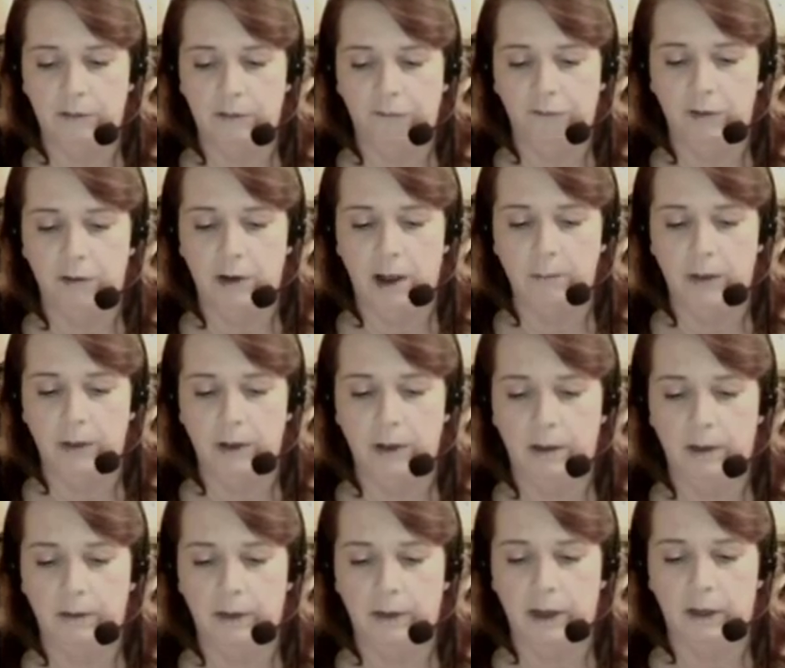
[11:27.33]

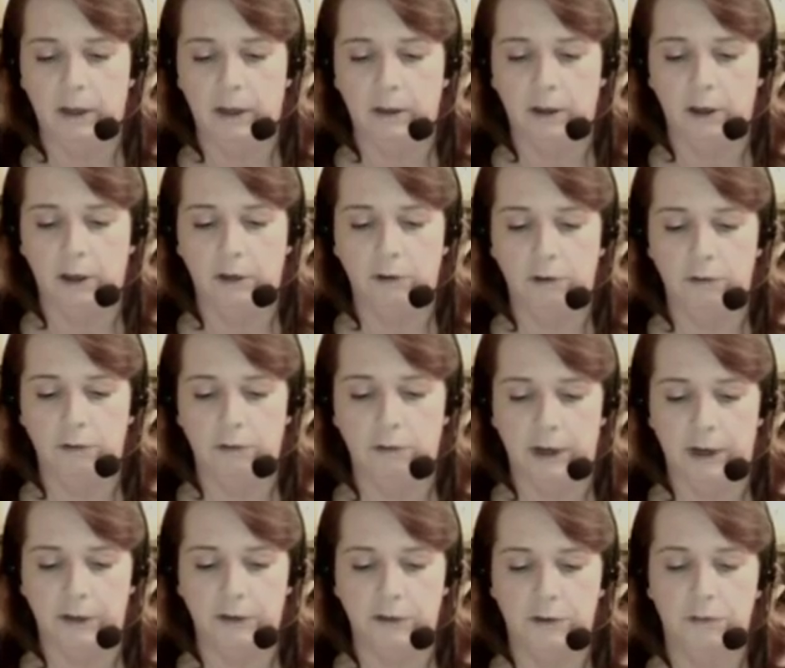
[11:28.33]
phenomenon that can include
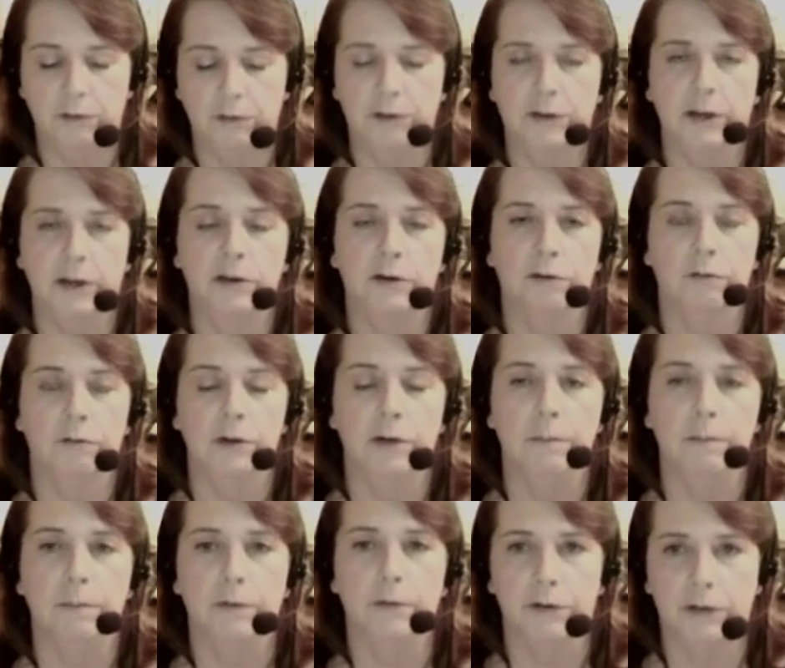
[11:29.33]

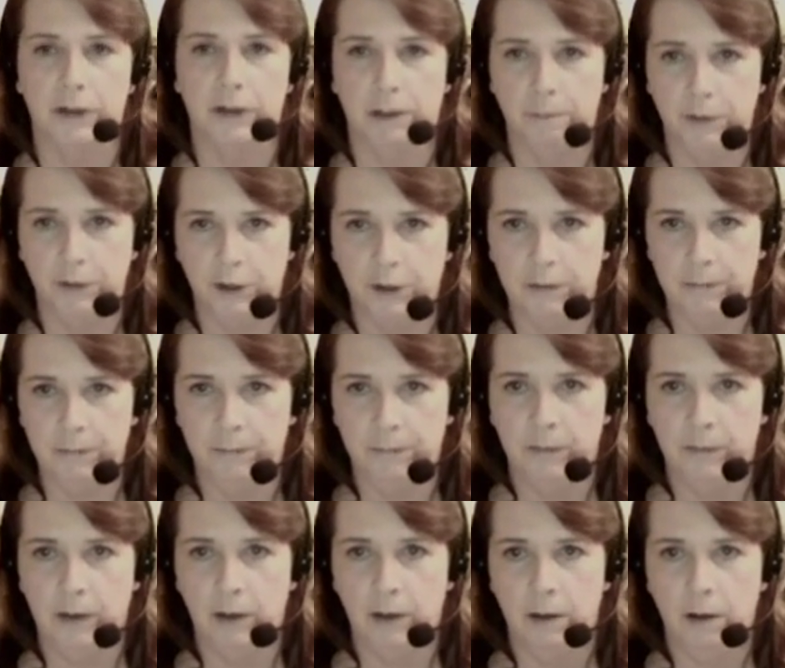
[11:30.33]
extrasensory perception,
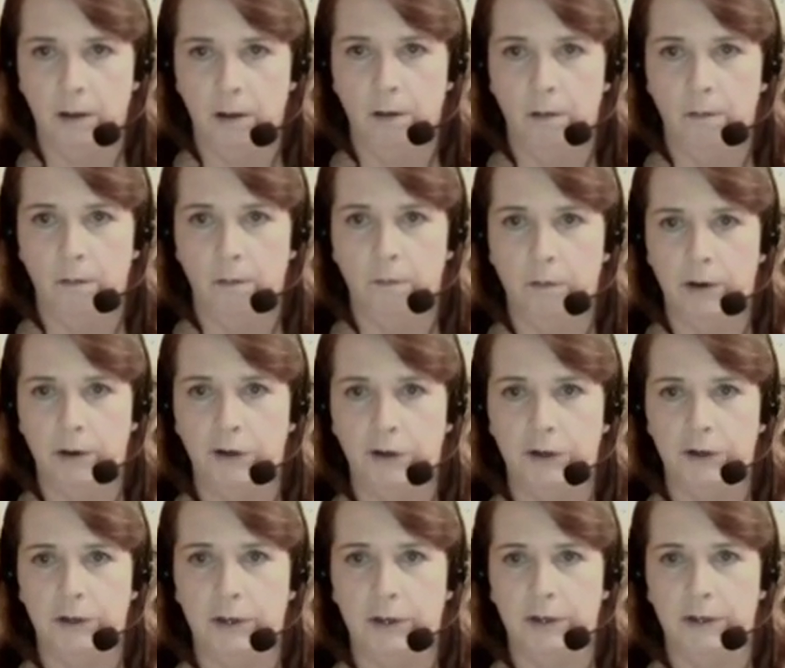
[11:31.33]

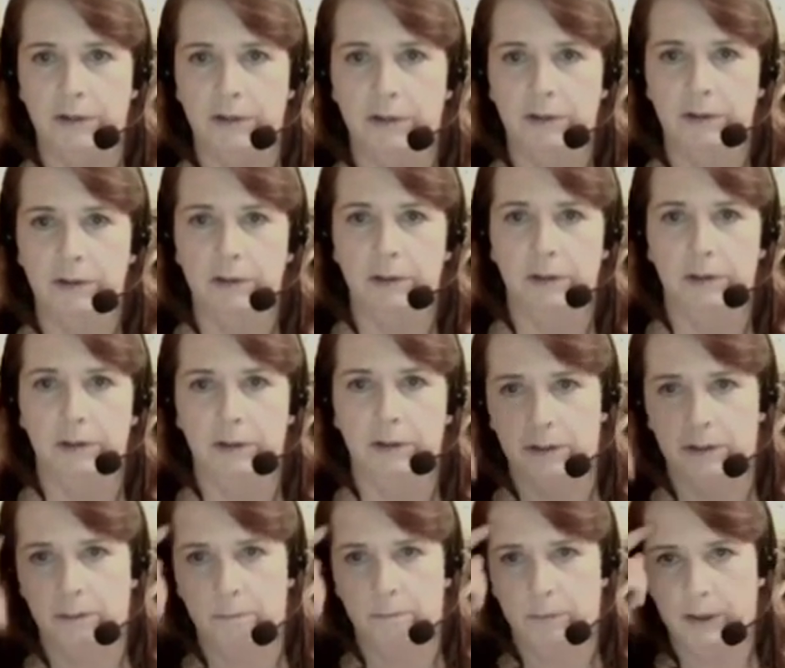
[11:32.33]
which is
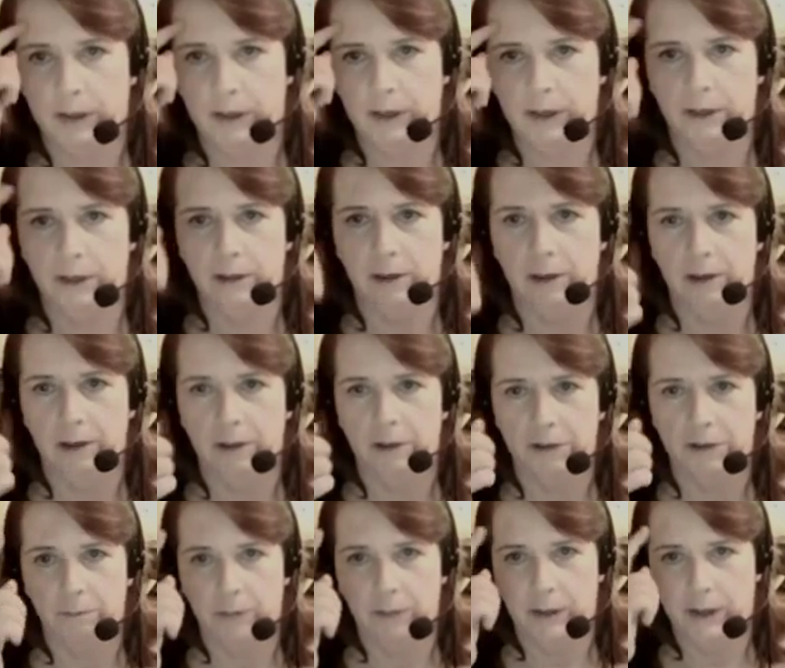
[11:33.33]
somebody can
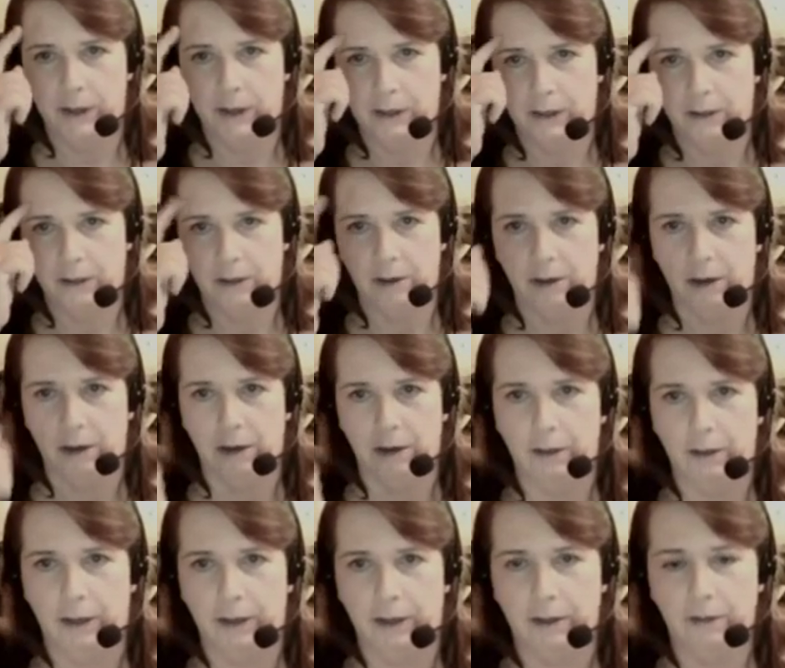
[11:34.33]

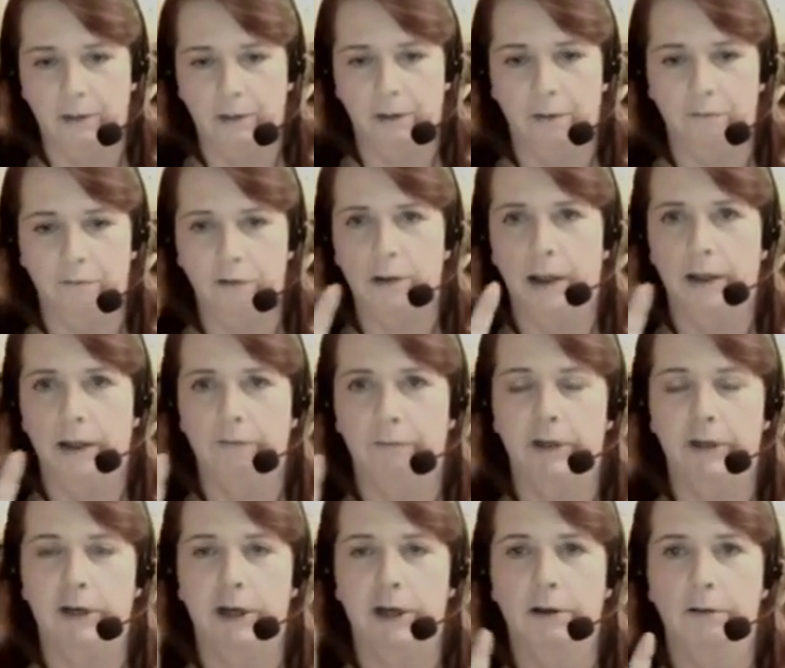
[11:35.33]
like if you have
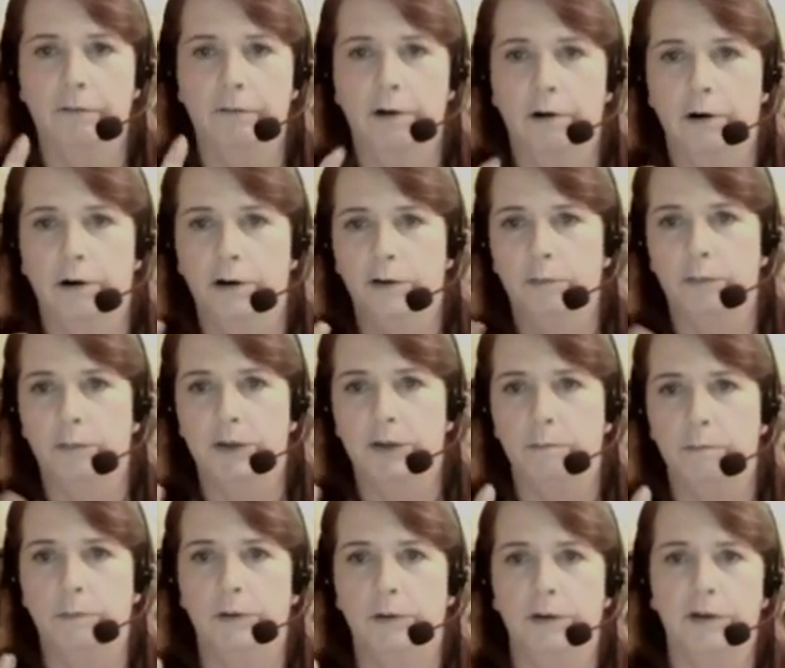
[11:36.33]
a deck of cards with
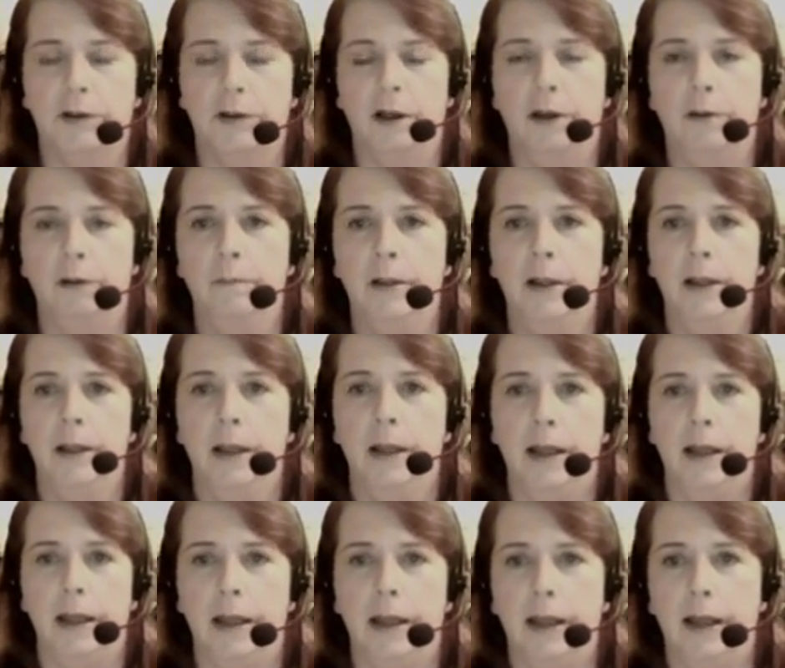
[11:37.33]
symbols on them,
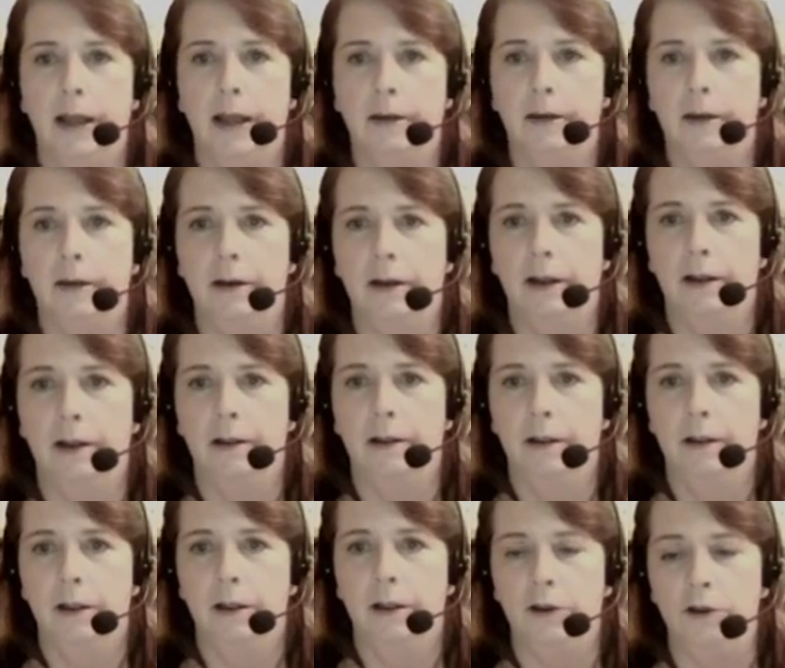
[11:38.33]
and
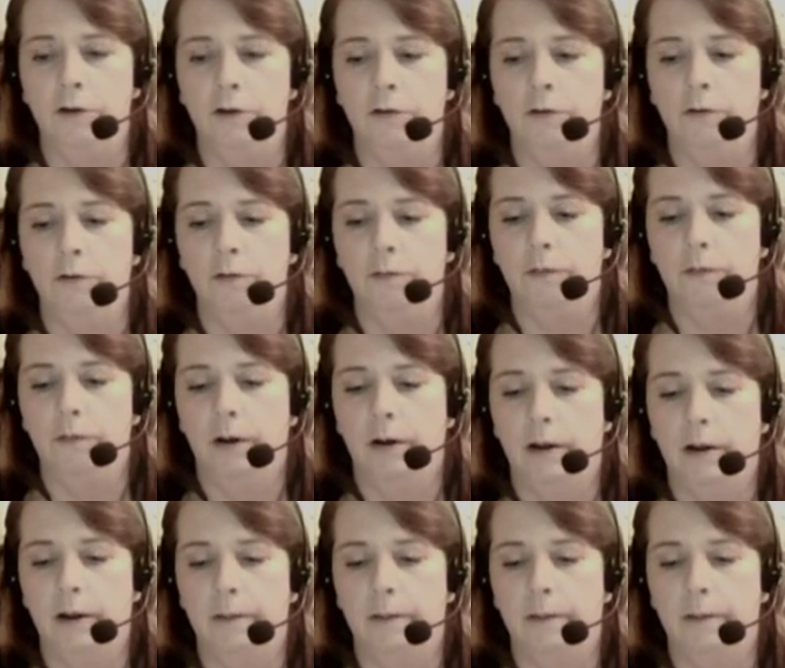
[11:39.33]
you